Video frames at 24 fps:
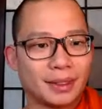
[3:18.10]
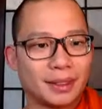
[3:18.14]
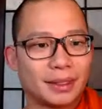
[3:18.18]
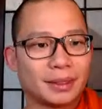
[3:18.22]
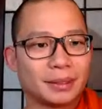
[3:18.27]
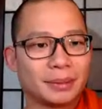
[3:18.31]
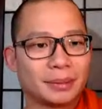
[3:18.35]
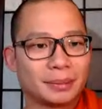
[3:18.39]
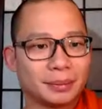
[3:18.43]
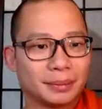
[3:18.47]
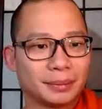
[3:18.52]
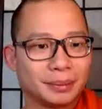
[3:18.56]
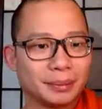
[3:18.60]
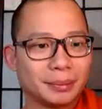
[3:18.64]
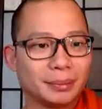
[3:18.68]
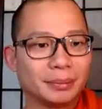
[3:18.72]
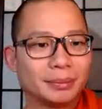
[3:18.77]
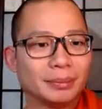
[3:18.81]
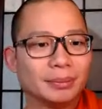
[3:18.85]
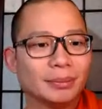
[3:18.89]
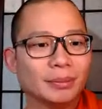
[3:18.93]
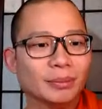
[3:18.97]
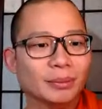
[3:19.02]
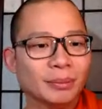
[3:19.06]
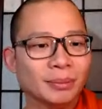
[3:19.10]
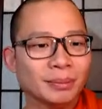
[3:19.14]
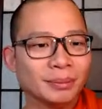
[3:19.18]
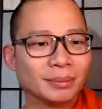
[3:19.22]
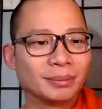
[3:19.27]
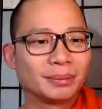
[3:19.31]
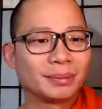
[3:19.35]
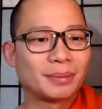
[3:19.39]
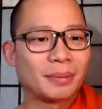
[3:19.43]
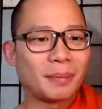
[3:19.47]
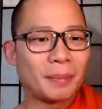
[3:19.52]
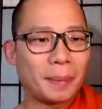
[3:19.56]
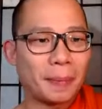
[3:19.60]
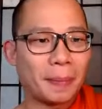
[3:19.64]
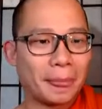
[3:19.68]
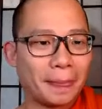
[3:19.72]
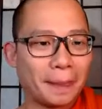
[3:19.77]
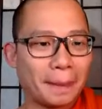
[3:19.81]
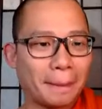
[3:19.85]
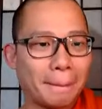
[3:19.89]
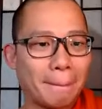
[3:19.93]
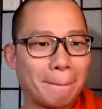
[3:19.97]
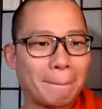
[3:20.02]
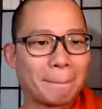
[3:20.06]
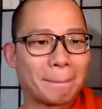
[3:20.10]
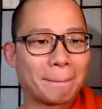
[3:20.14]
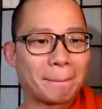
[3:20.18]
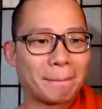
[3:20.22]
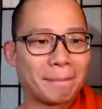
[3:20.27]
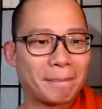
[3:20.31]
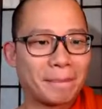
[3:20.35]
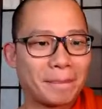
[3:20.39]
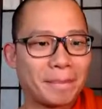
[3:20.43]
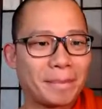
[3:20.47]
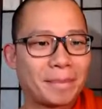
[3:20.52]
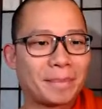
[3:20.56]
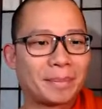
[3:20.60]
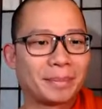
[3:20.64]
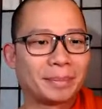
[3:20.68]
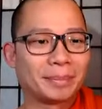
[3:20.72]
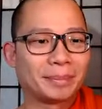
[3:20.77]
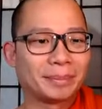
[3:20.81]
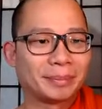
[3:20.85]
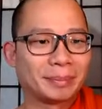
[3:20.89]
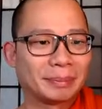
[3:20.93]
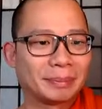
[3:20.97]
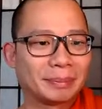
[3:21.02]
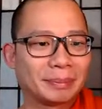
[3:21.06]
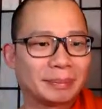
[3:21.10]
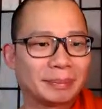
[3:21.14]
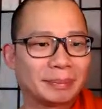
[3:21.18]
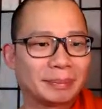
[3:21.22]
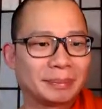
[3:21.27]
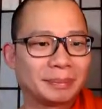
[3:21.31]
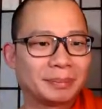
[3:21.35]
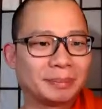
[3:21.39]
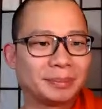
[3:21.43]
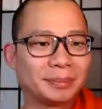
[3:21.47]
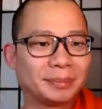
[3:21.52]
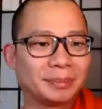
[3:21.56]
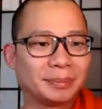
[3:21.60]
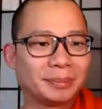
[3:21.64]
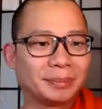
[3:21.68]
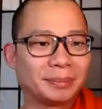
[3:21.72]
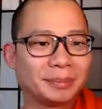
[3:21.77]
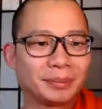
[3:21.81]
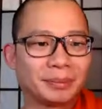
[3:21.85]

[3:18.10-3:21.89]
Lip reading: Wow. It's beautiful. It's beautiful. I mean,